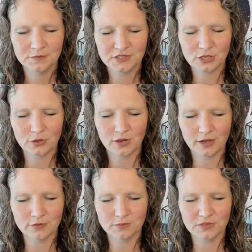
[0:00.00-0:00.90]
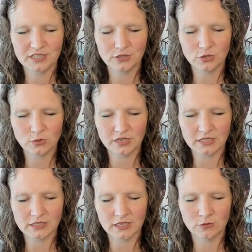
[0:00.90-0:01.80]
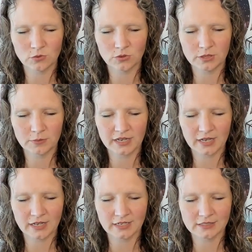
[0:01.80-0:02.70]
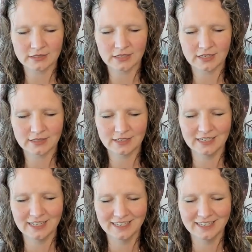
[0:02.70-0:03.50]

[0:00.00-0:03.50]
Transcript: so I would be annoyed and rolling my eyes at the